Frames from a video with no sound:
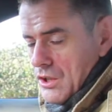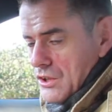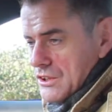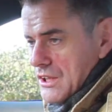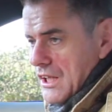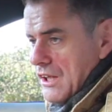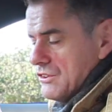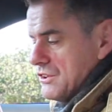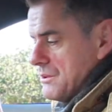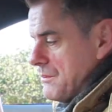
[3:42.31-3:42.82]
which
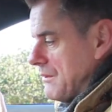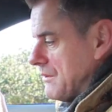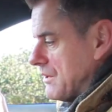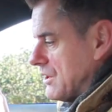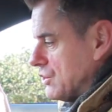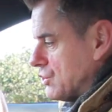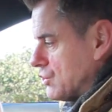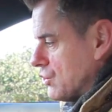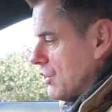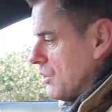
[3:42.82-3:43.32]
allows you to be able to
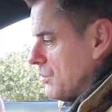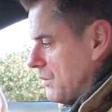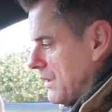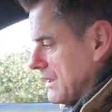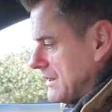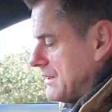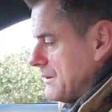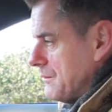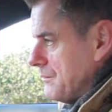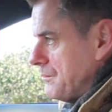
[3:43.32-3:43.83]
control
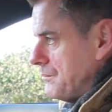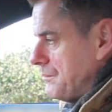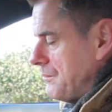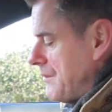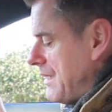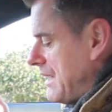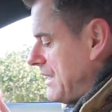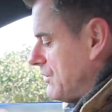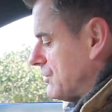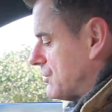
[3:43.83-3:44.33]
what the
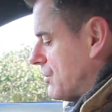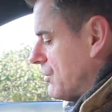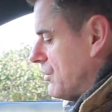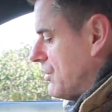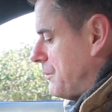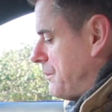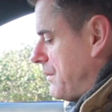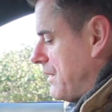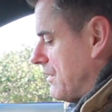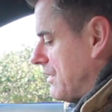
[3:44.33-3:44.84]
menus are going
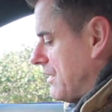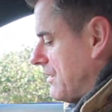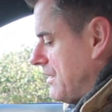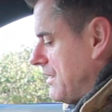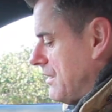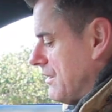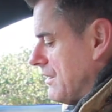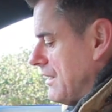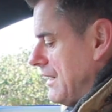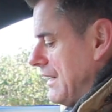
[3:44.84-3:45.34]
to appear down
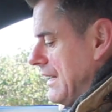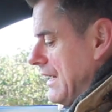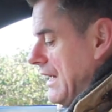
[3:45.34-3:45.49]
here.